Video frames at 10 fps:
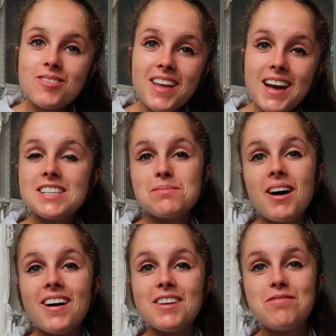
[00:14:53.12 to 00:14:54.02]
That is
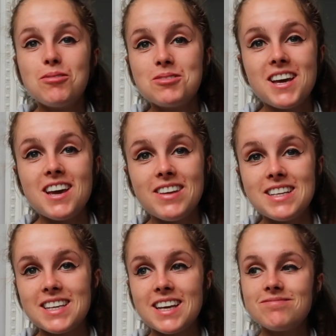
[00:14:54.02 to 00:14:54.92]
my full day of
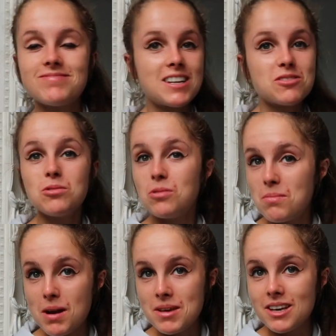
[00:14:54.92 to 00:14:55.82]
eating. That's all
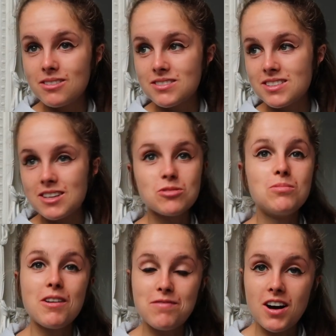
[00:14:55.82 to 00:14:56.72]
my meals. That's all
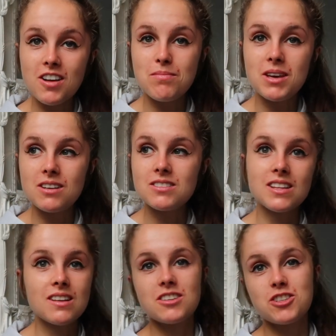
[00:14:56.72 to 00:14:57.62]
my five meals.
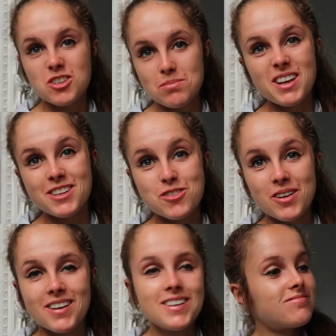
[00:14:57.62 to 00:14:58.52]
And then I showed you my
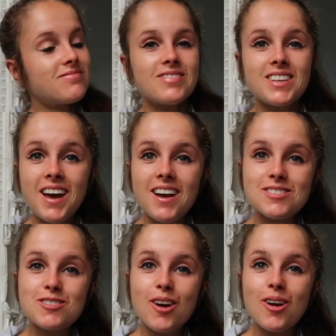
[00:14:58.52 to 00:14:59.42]
intra.
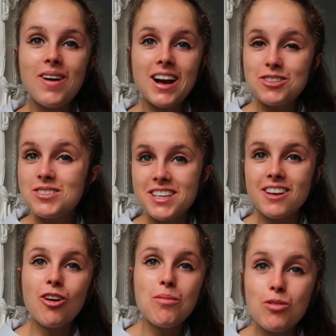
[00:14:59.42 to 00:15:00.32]
Yeah, so as you
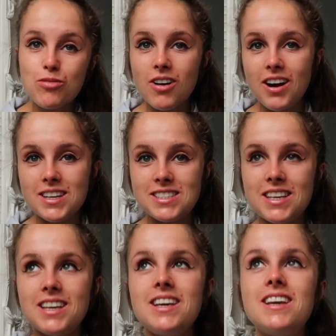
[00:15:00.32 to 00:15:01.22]
see, a lot more
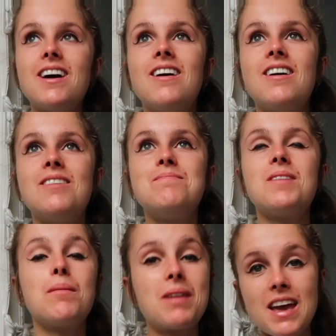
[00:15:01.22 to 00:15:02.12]
variety.
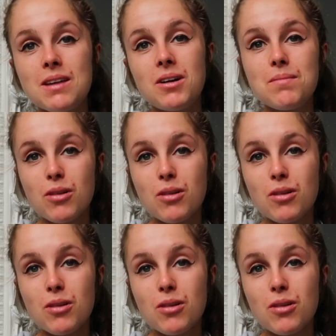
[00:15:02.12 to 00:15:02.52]
I'm getting my